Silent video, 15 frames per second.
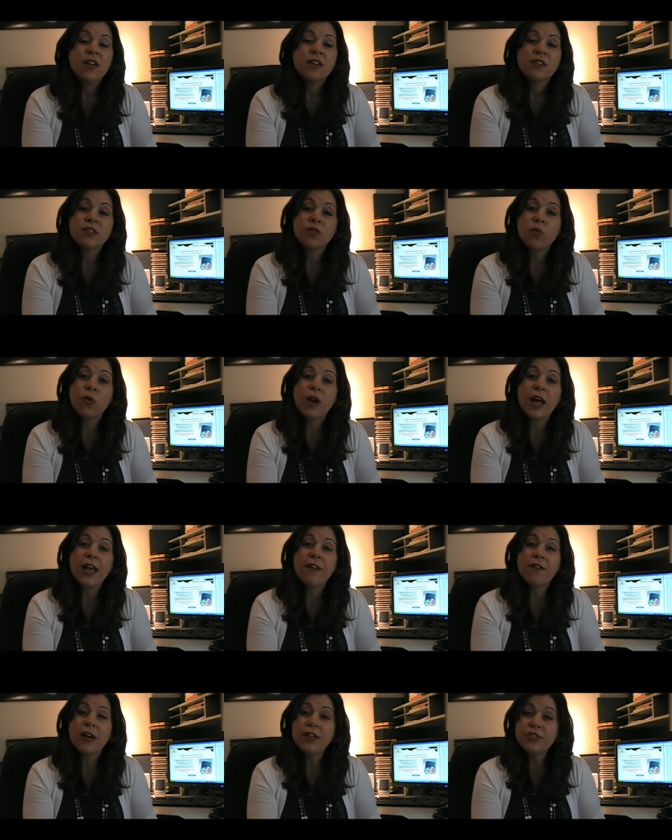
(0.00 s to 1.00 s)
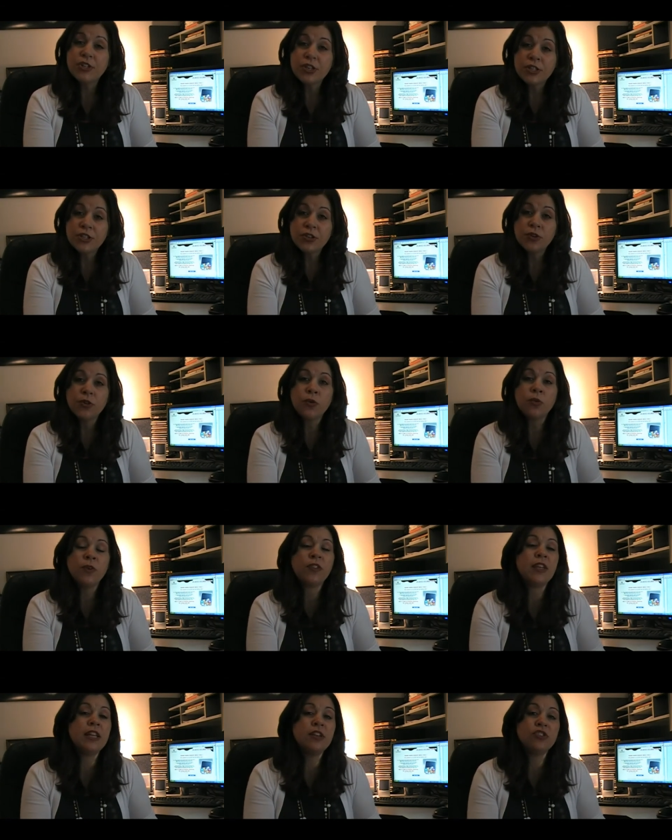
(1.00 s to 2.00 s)
So what I advise you to do
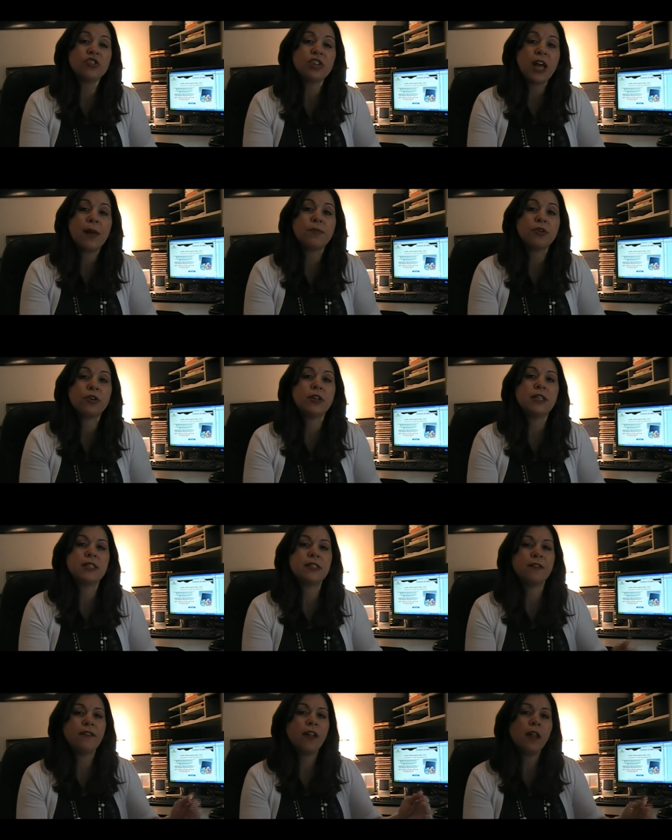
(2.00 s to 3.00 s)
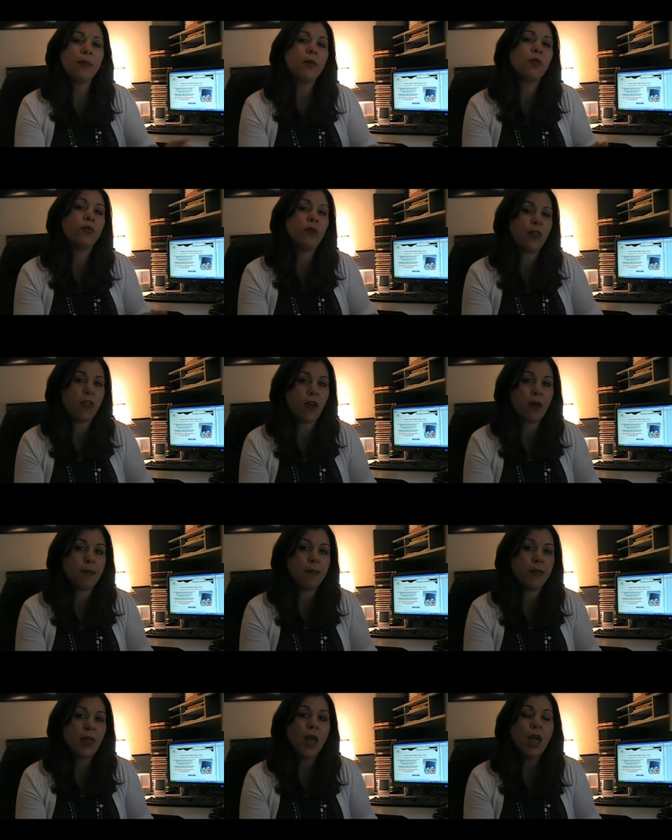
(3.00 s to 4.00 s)
with each chapter is develop a rhythm.
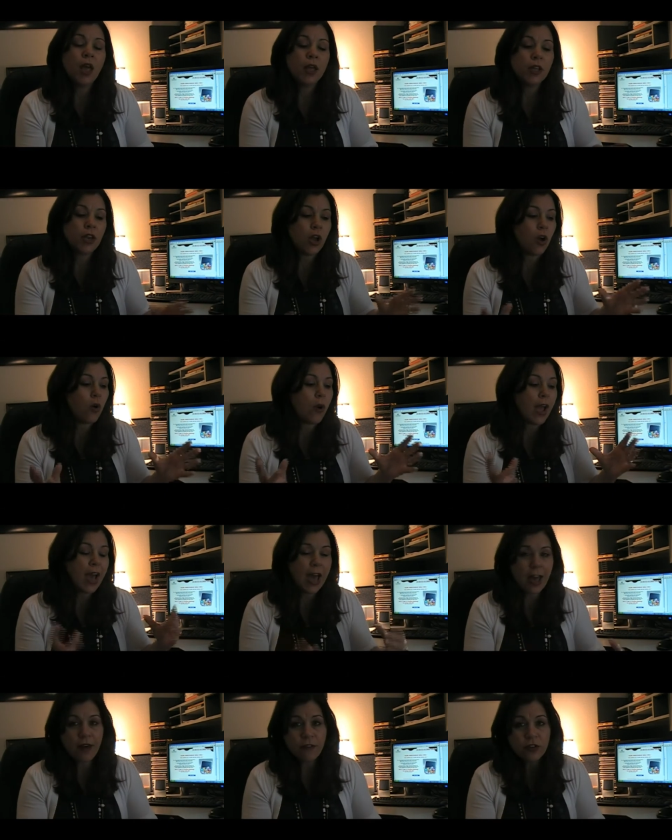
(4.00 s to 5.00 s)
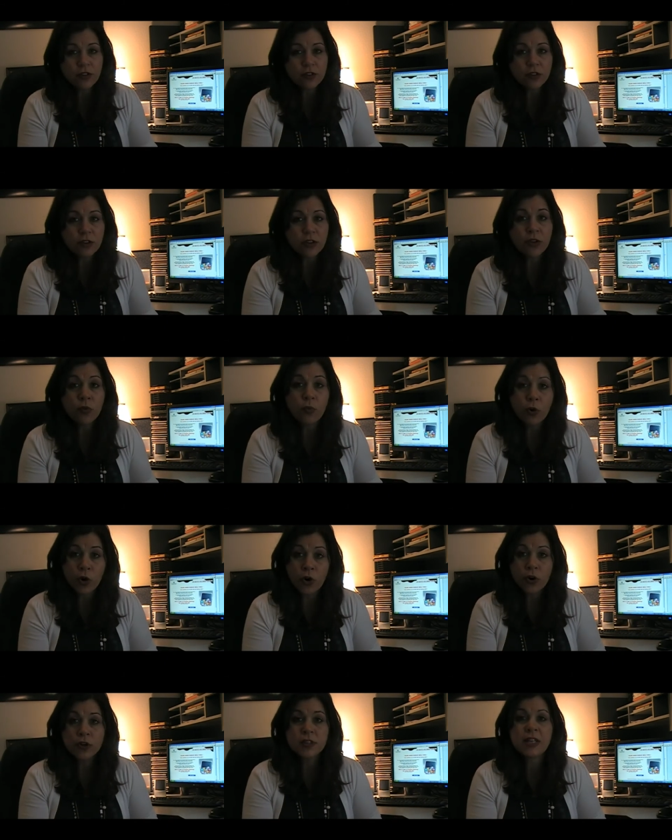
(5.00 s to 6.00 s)
Have your
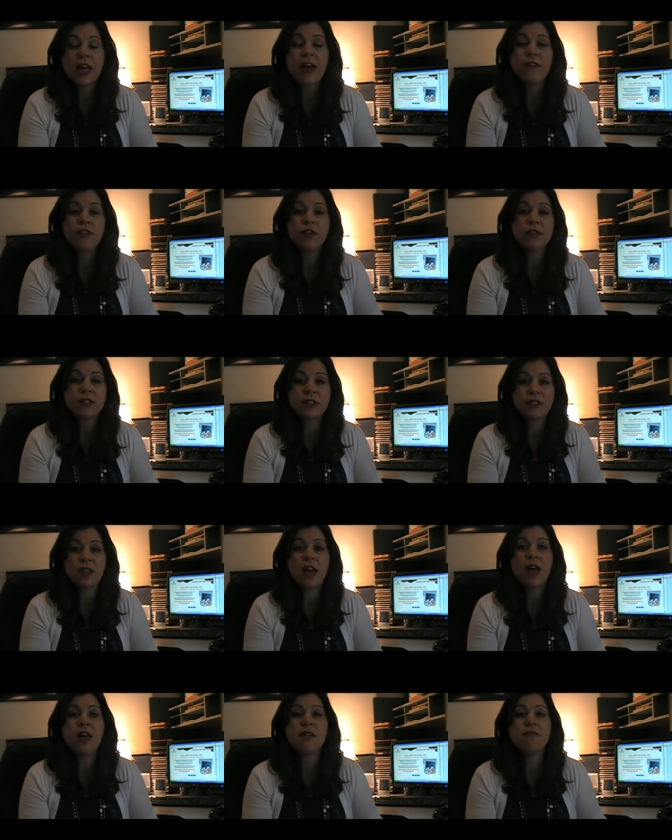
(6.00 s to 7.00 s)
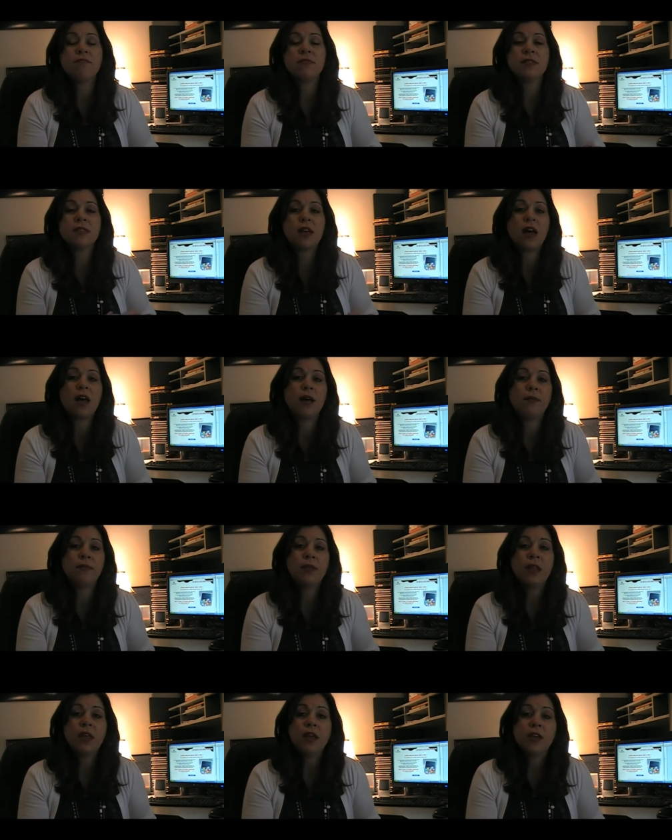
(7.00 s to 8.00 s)
words, have your stems,
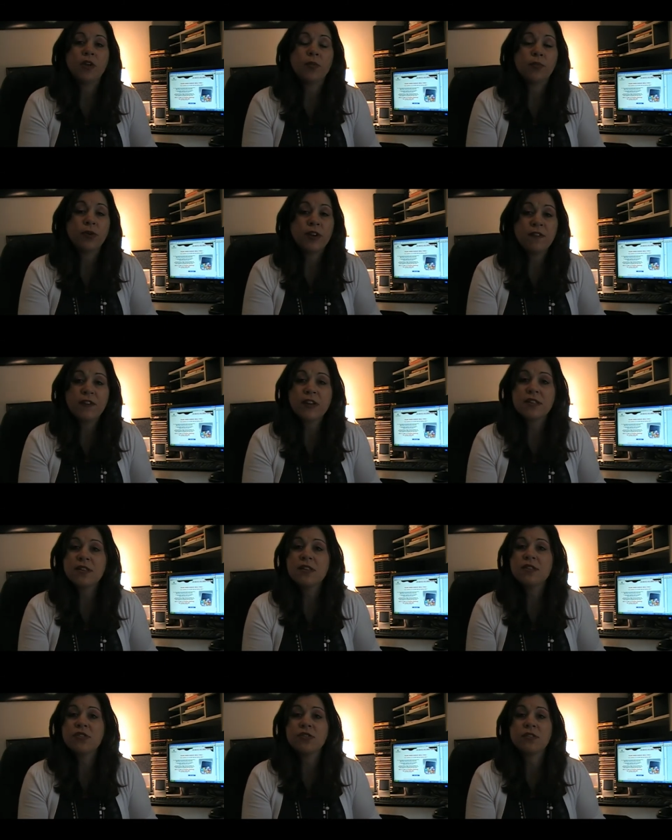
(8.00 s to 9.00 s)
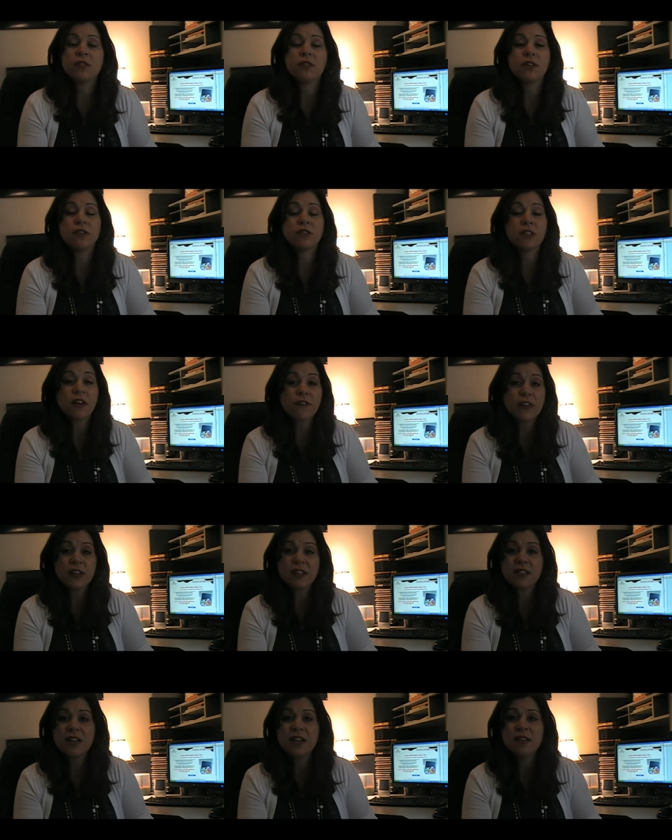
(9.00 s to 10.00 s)
your prefixes, your
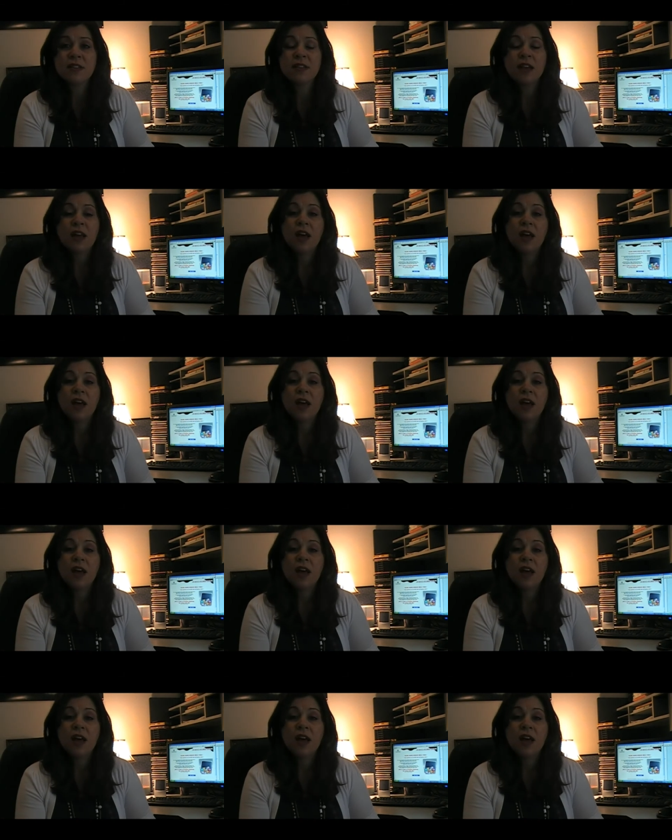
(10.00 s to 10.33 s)
suffixes.